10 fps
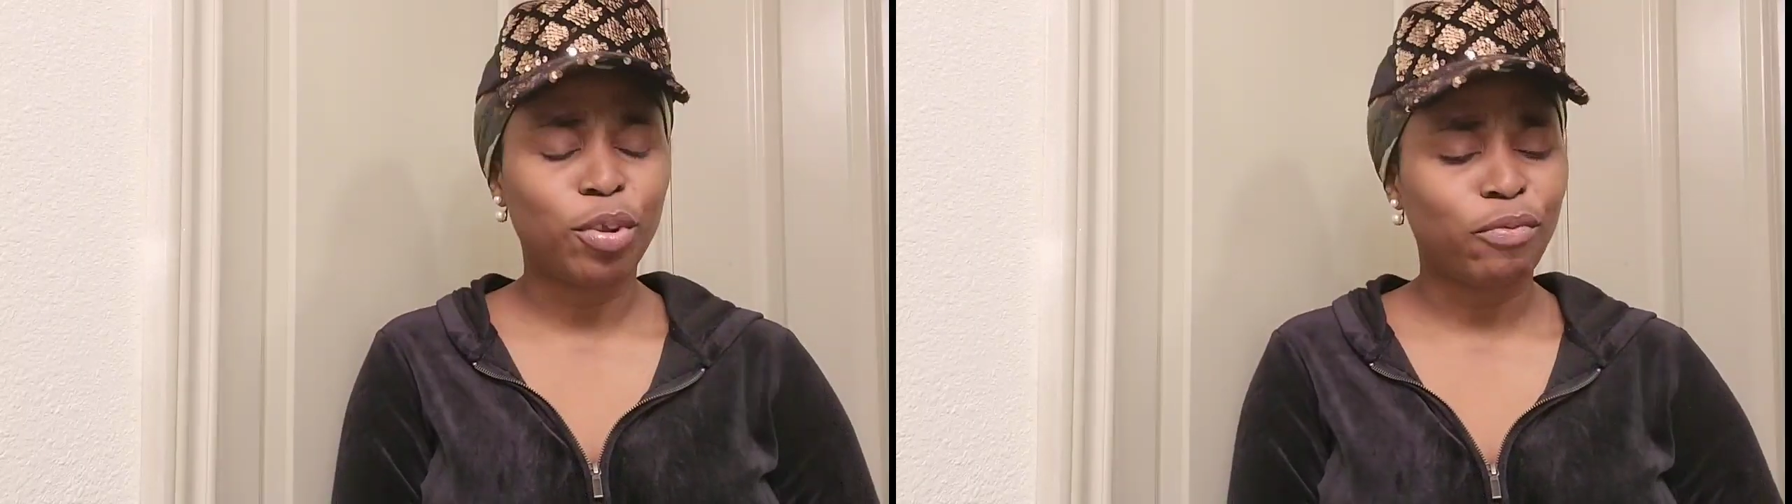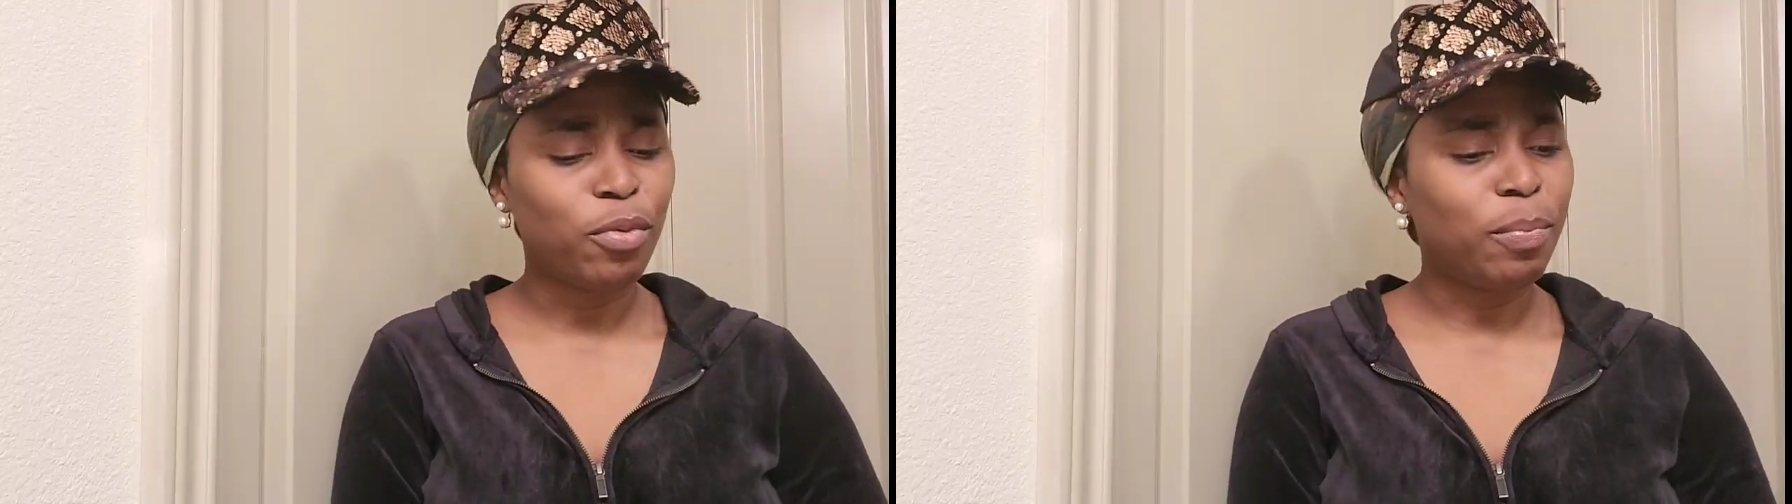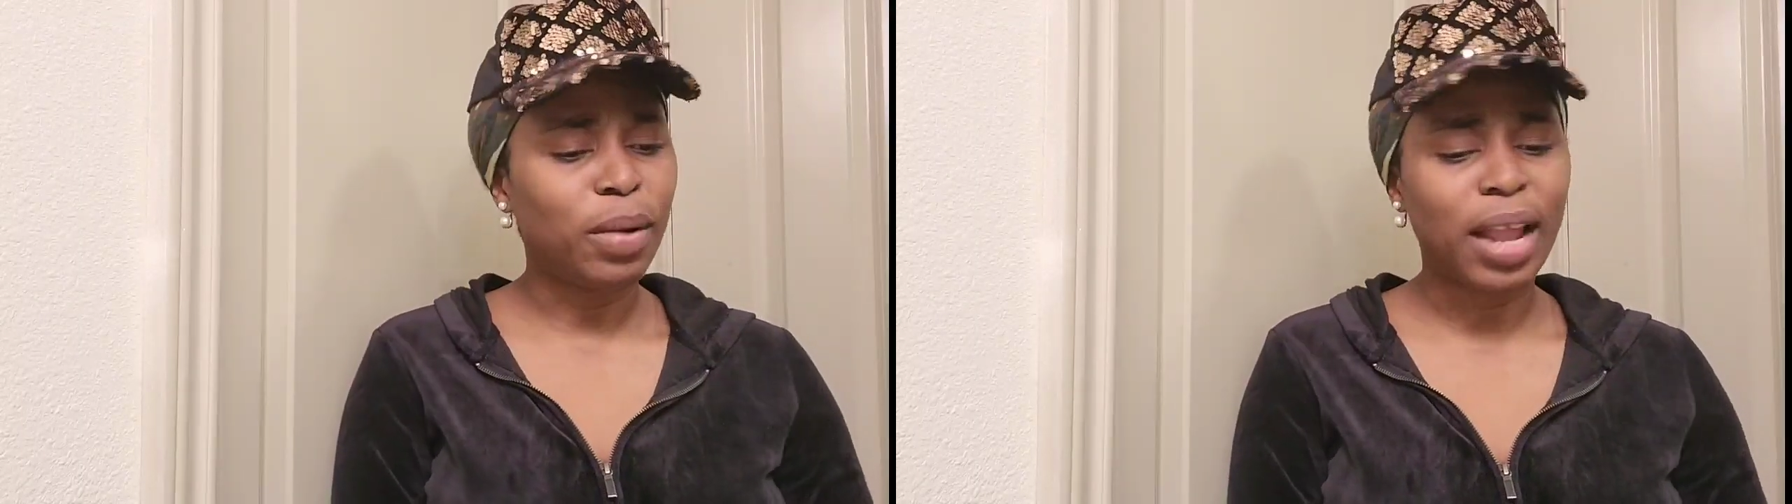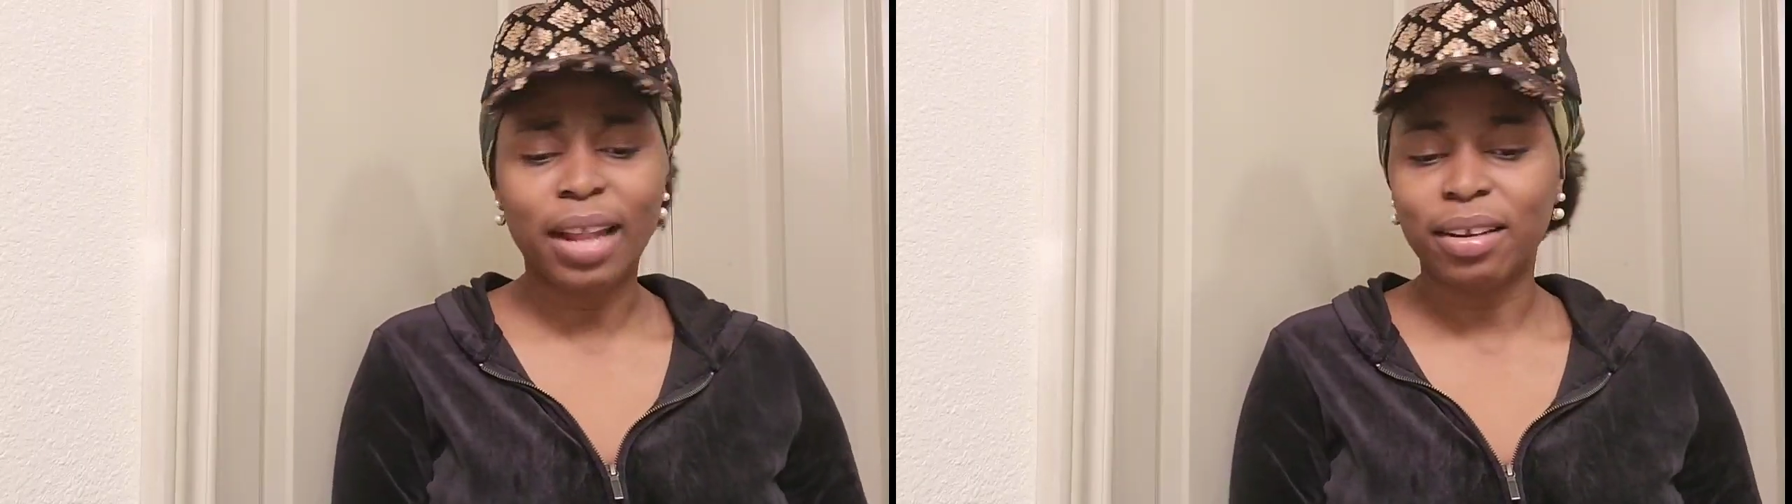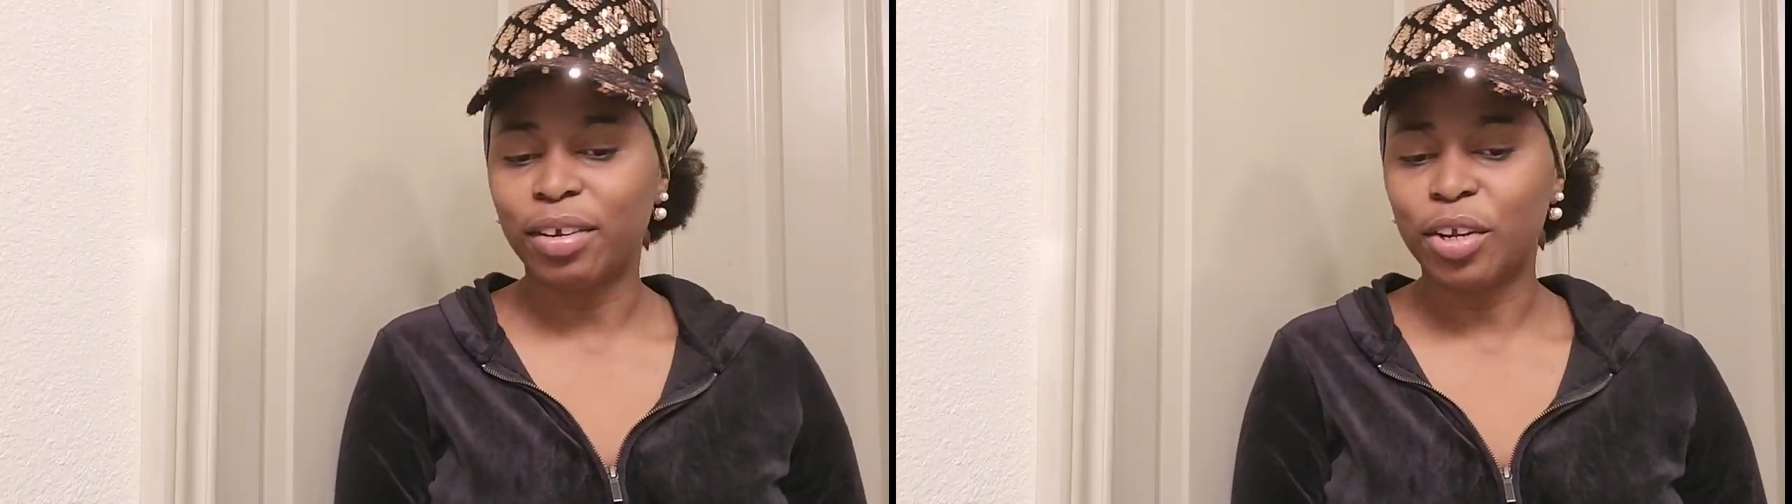Beautiful
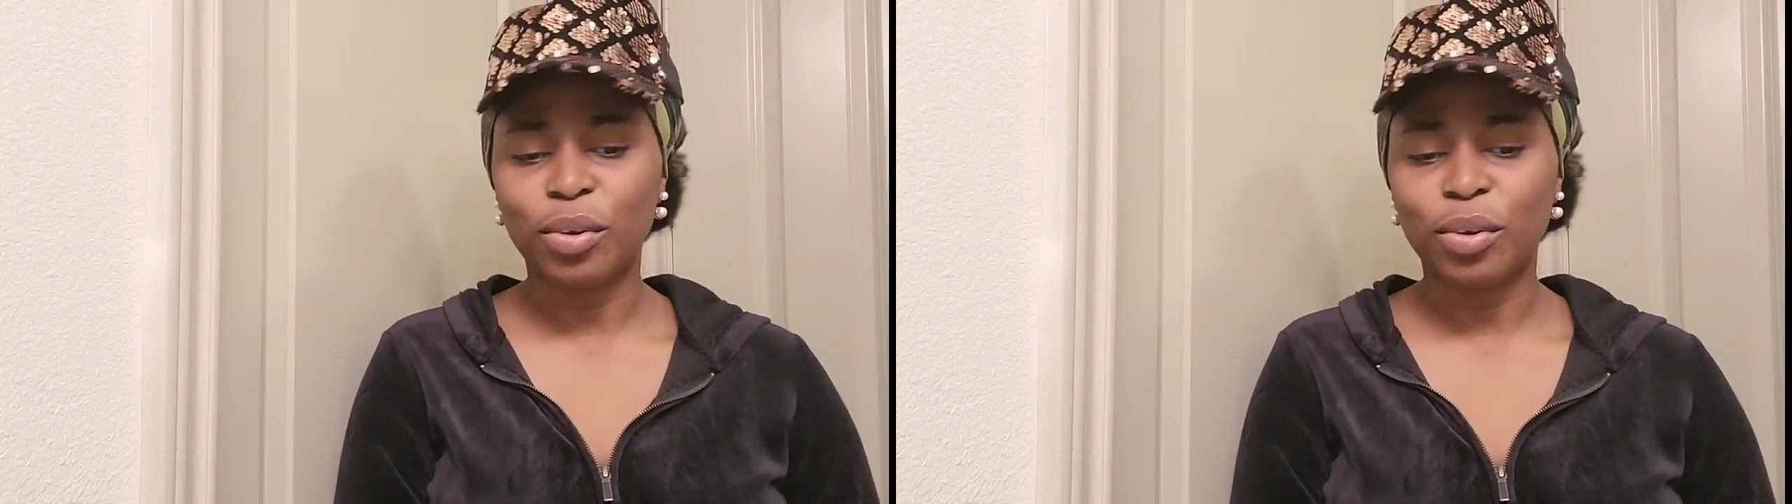platter,